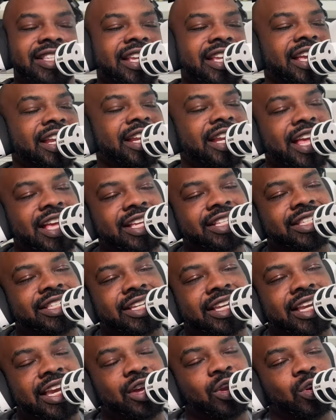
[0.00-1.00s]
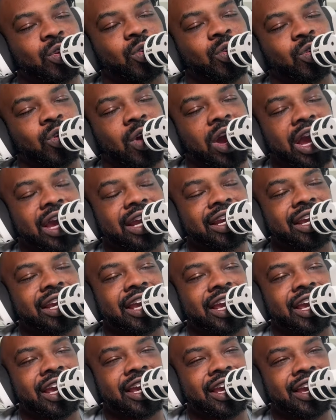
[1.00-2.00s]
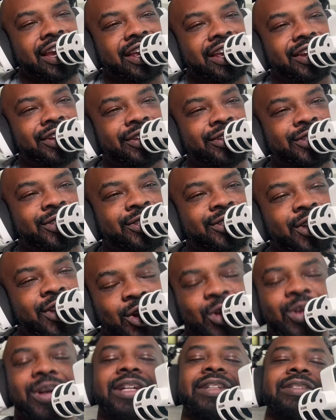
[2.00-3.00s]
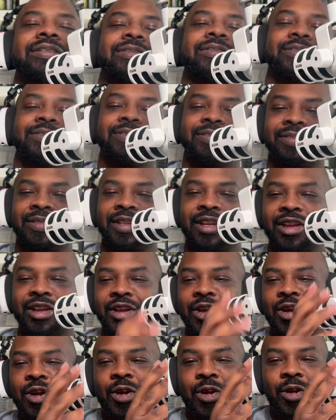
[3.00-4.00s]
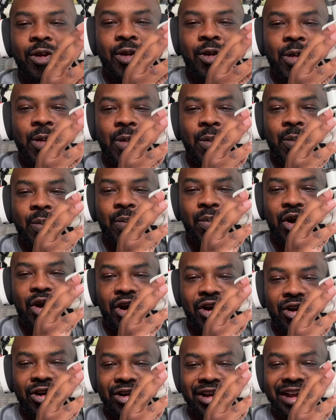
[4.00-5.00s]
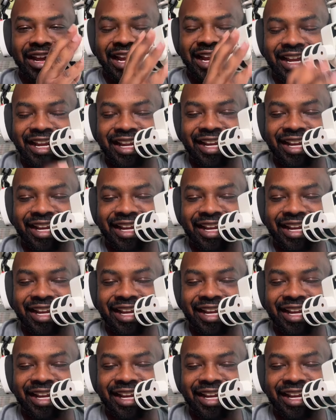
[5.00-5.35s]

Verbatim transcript: and let's get right into it. Boy!